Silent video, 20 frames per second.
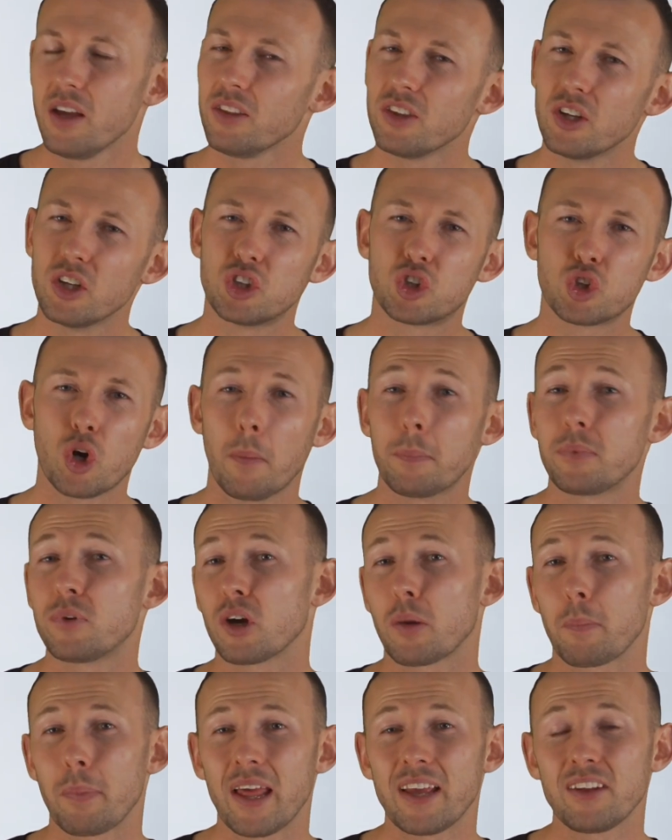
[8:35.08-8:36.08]
The drop
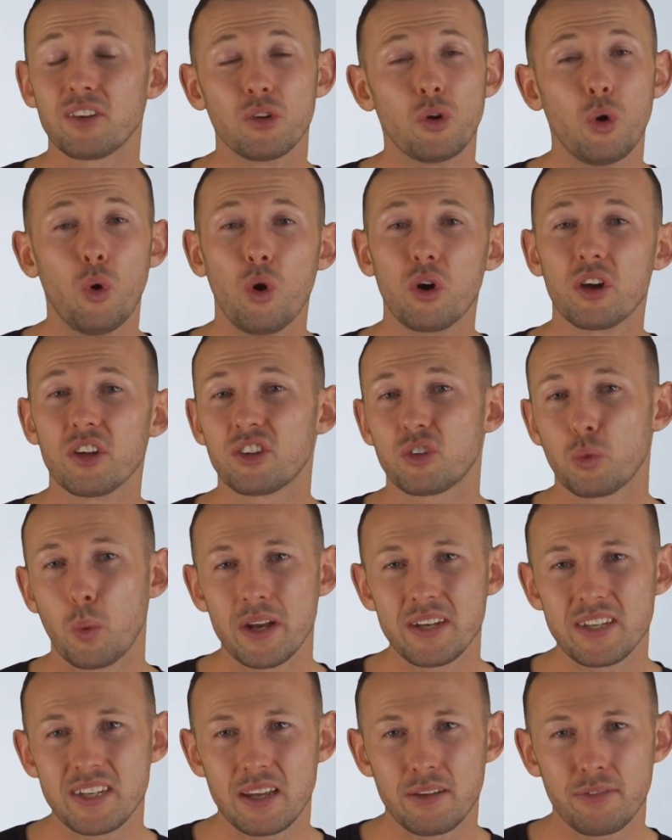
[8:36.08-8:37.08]
took place on August
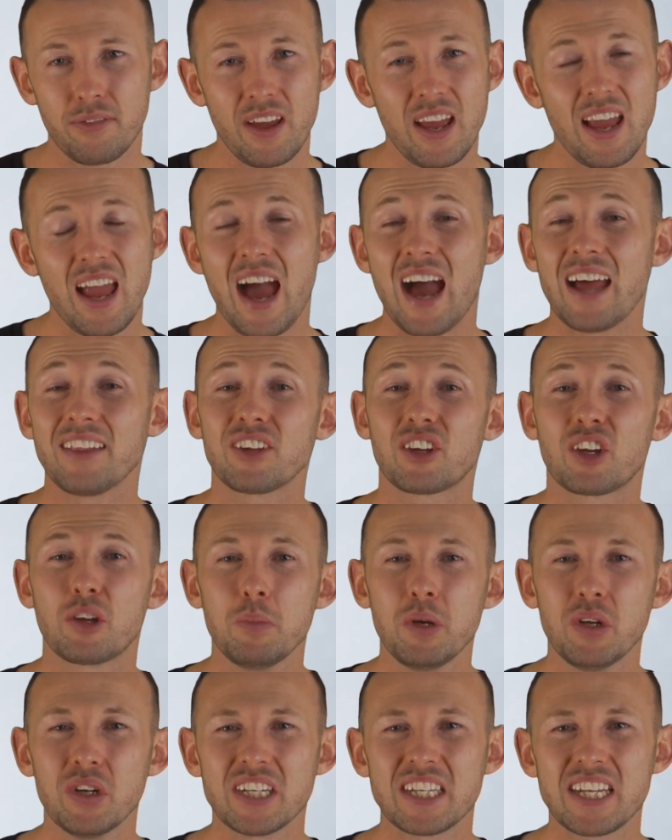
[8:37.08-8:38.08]
20th, and the
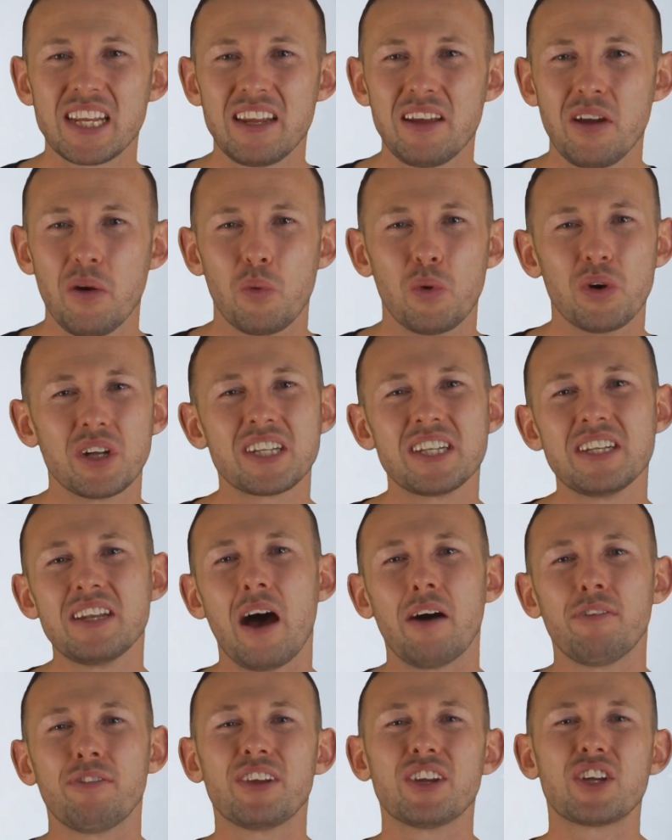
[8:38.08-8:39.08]
community was
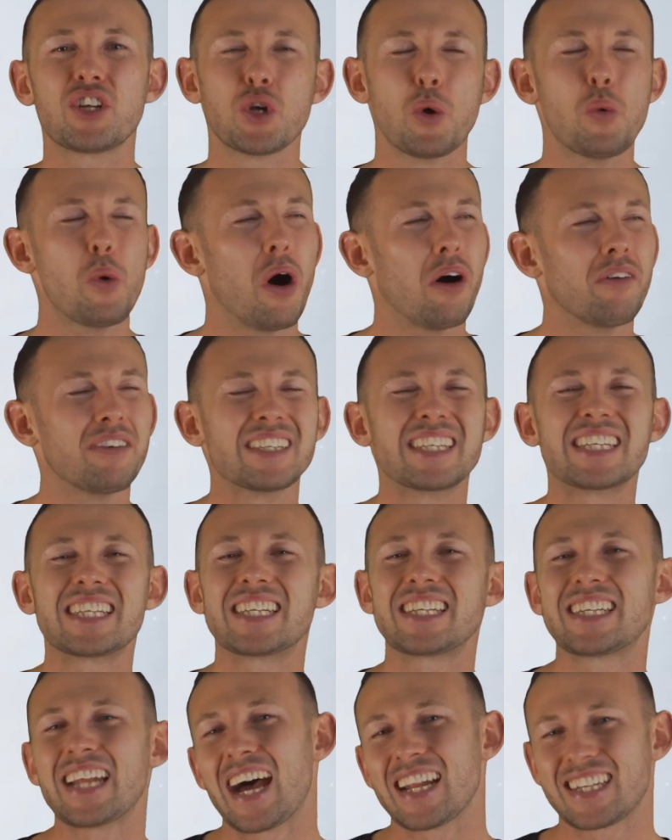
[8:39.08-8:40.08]
nothing short of
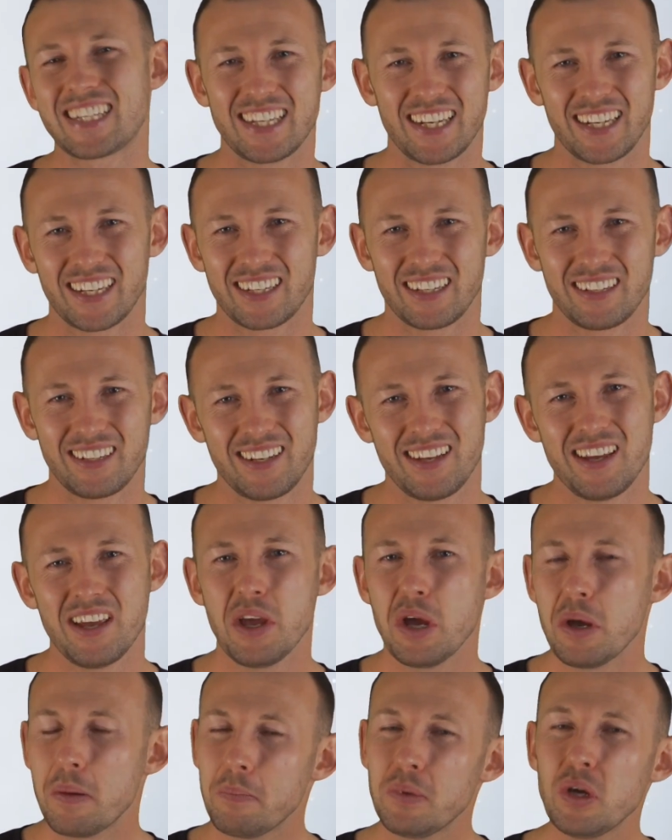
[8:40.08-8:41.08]
ecstatic.
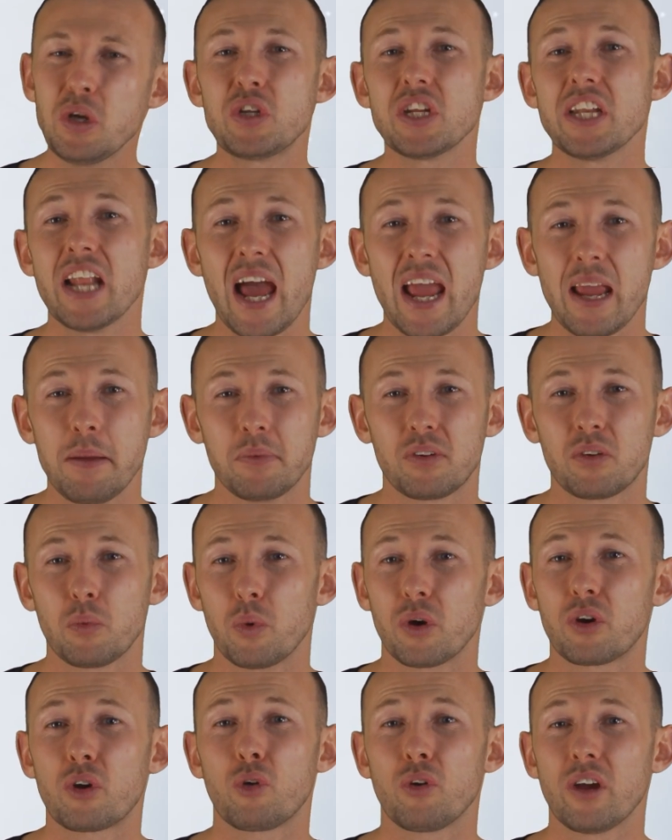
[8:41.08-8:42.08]
Mutant apes
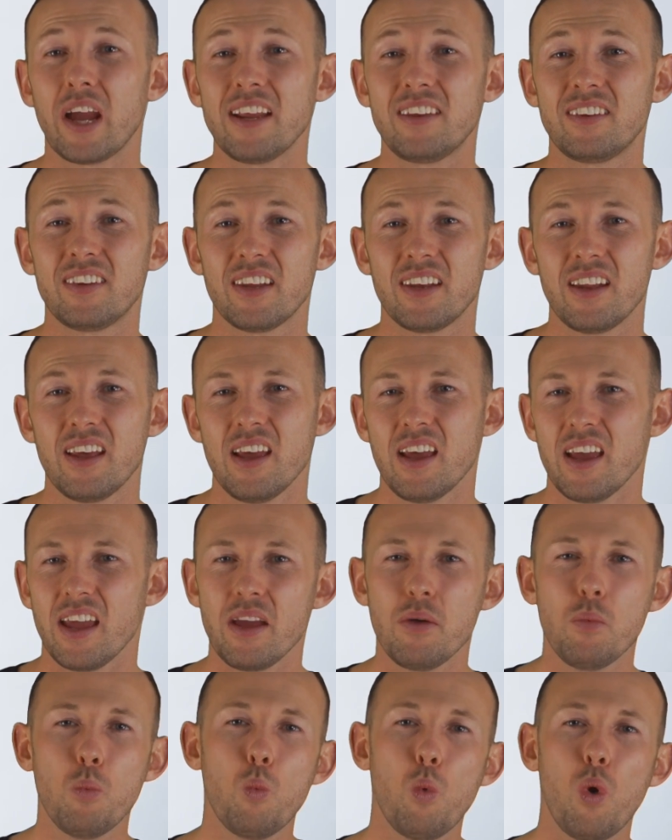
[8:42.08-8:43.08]
were created
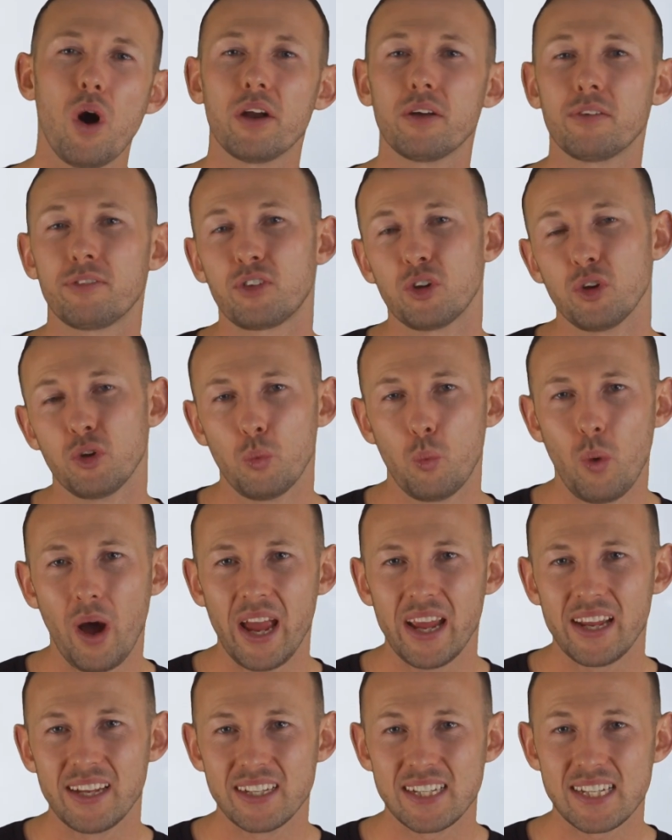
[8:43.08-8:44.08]
in one of two
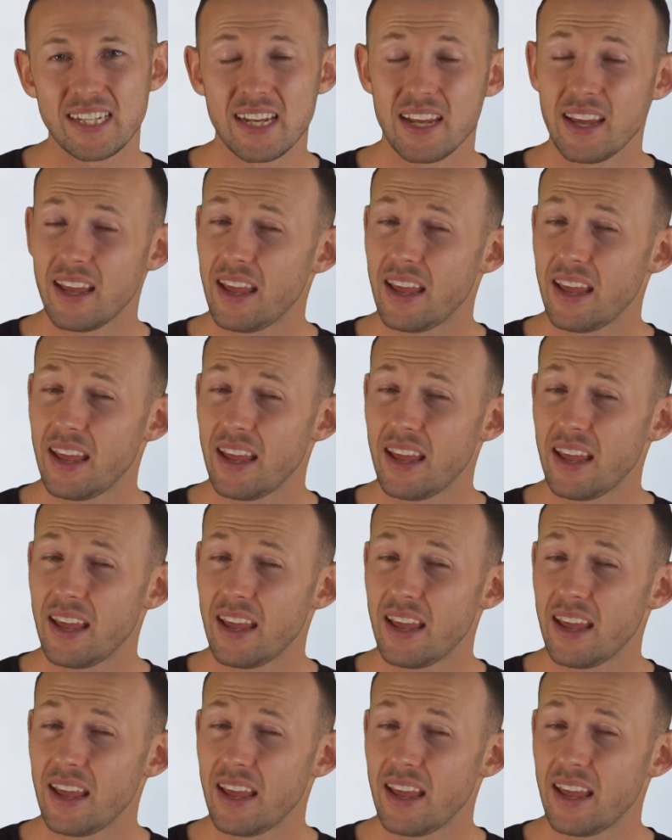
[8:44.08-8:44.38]
ways: